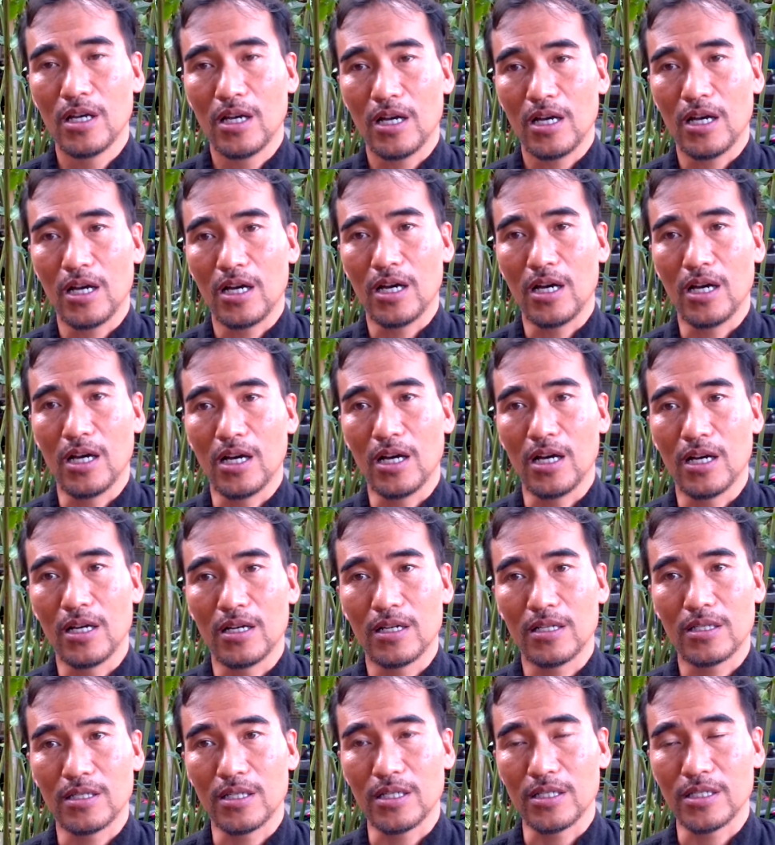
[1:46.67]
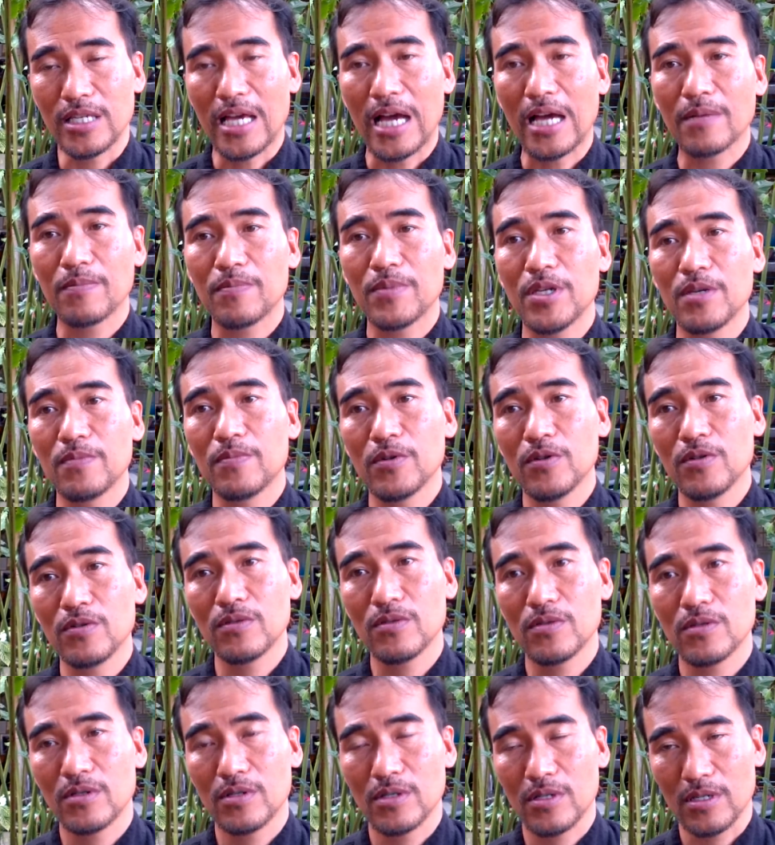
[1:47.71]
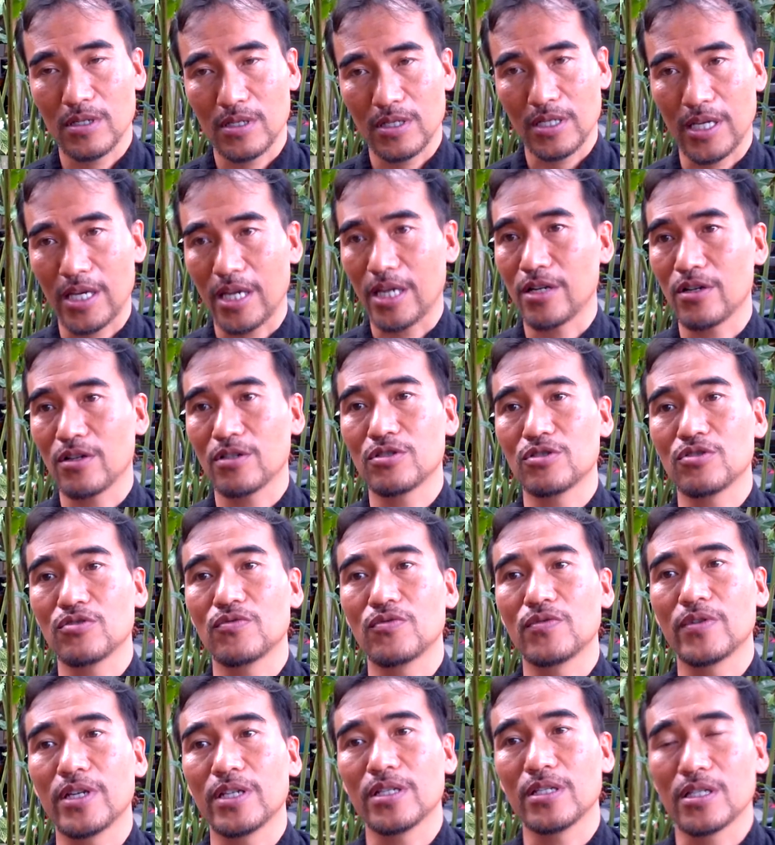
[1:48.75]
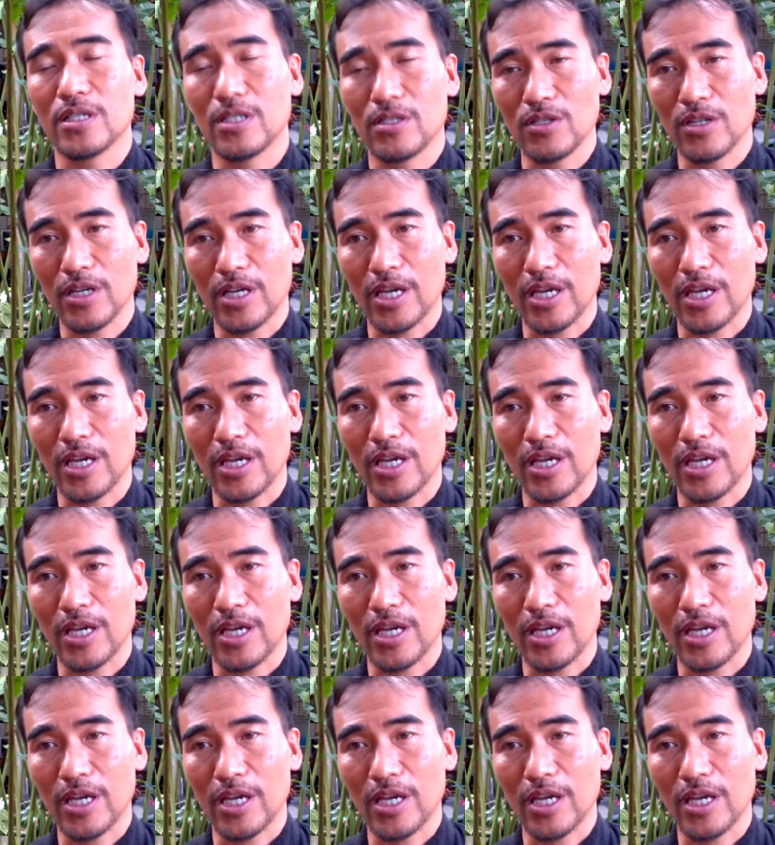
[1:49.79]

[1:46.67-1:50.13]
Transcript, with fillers: uh, the young people they cannot to read uh, they